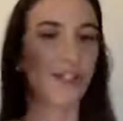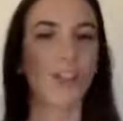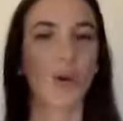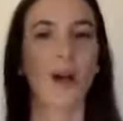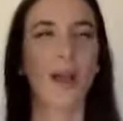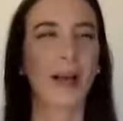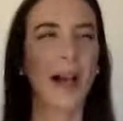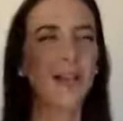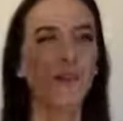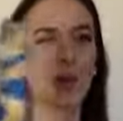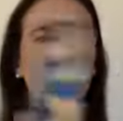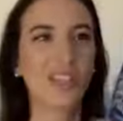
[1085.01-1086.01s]
So I kind of
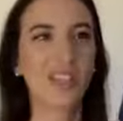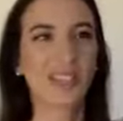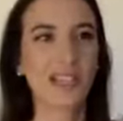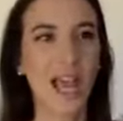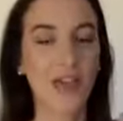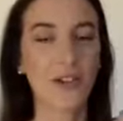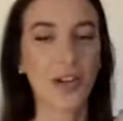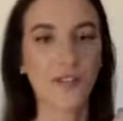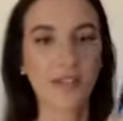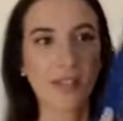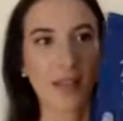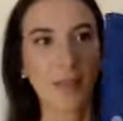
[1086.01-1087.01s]
put these together in the
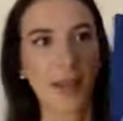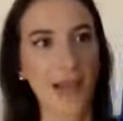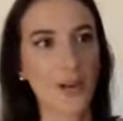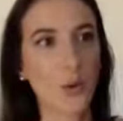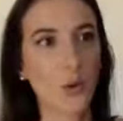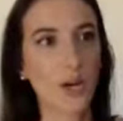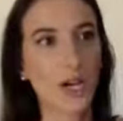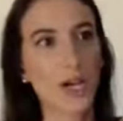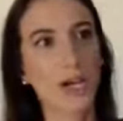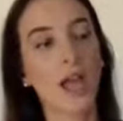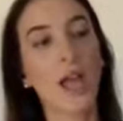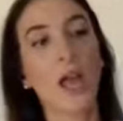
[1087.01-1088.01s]
same category
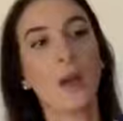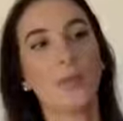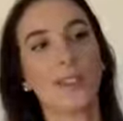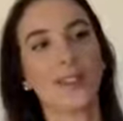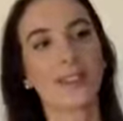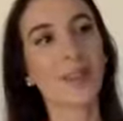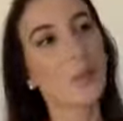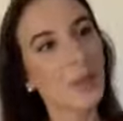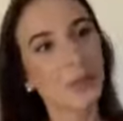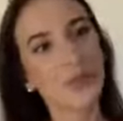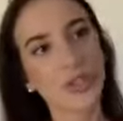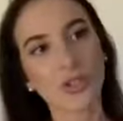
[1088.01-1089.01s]
because some
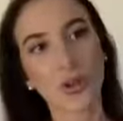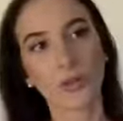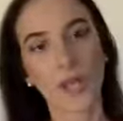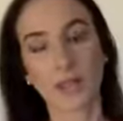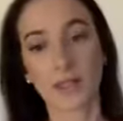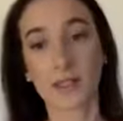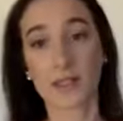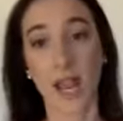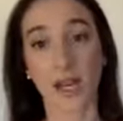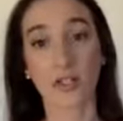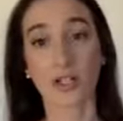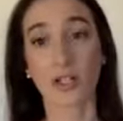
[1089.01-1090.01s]
people just don't like this
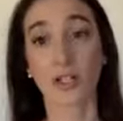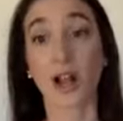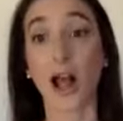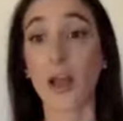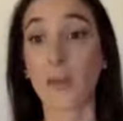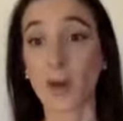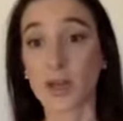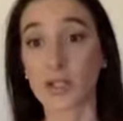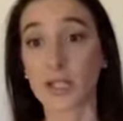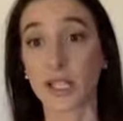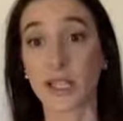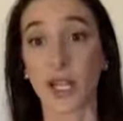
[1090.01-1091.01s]
texture. I
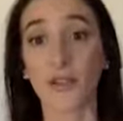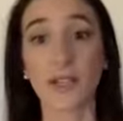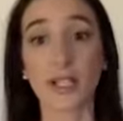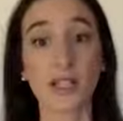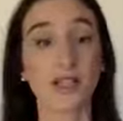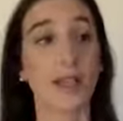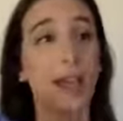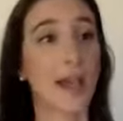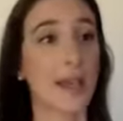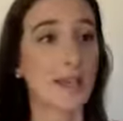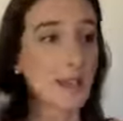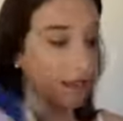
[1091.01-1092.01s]
personally love this
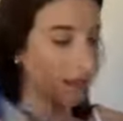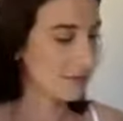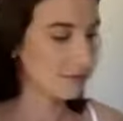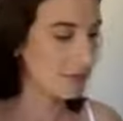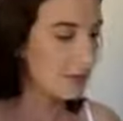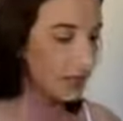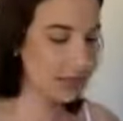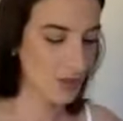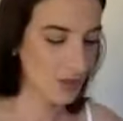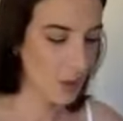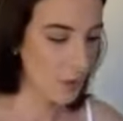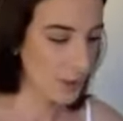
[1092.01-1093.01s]
and it's
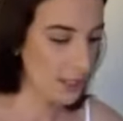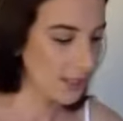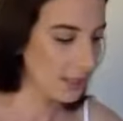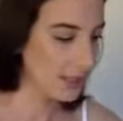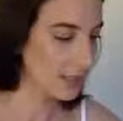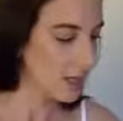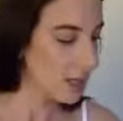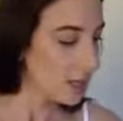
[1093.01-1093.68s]
so easy.